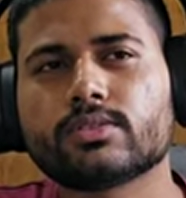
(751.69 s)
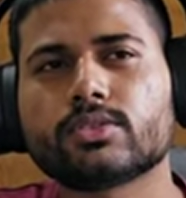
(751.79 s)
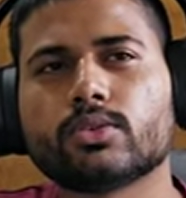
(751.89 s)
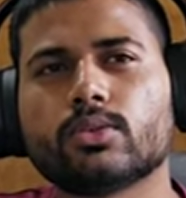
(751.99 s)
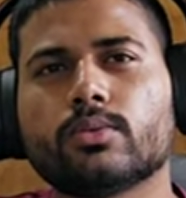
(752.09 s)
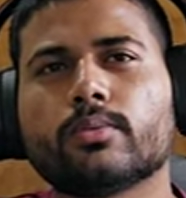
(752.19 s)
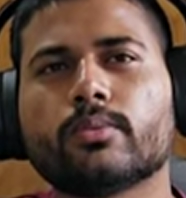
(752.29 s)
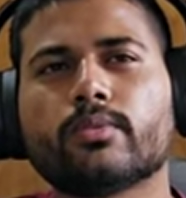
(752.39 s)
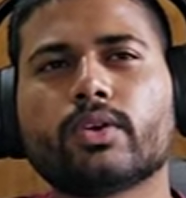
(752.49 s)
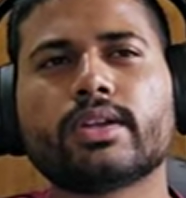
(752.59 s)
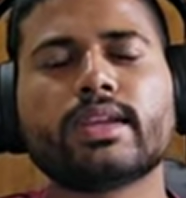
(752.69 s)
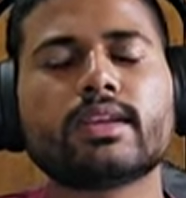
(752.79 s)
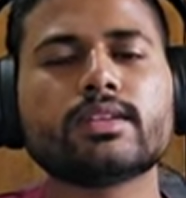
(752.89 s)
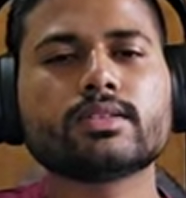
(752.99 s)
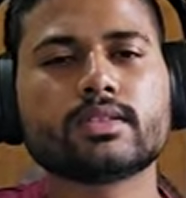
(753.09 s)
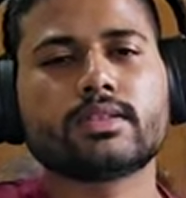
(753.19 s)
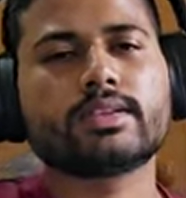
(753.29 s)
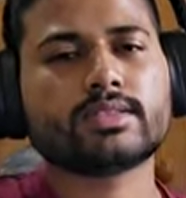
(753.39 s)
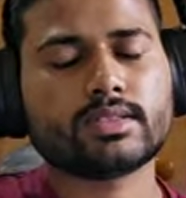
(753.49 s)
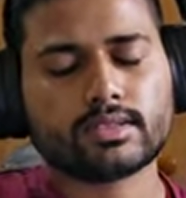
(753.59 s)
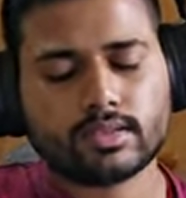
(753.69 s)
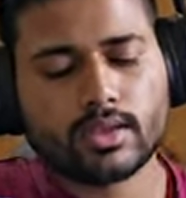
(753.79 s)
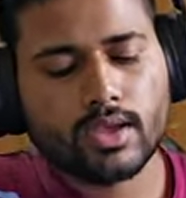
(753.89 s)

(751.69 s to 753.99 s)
So what Deakin does is,